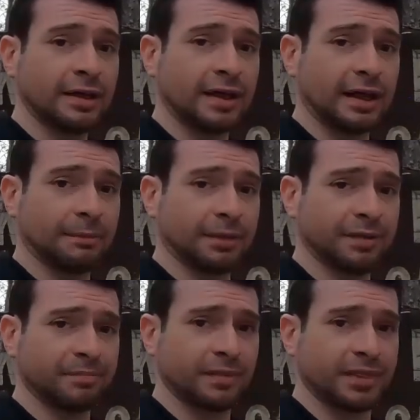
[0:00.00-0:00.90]
But
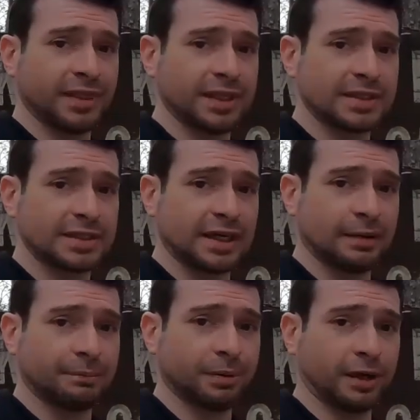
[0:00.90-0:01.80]
this
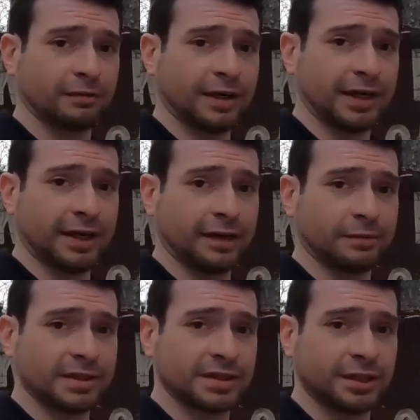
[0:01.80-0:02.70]
park right here
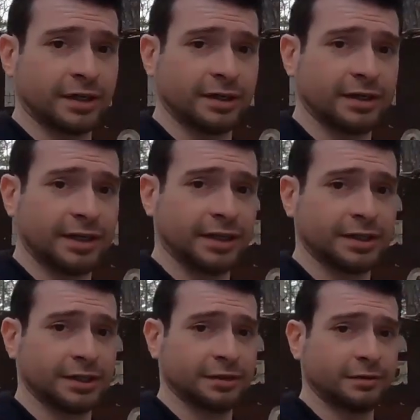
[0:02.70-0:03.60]
was turned
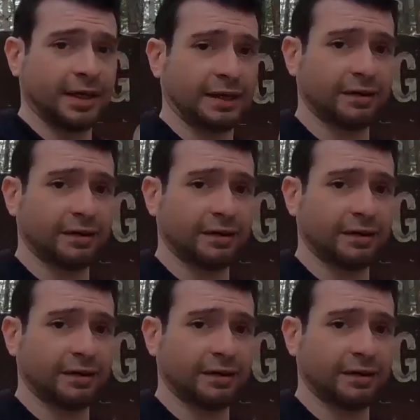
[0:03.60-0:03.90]
into a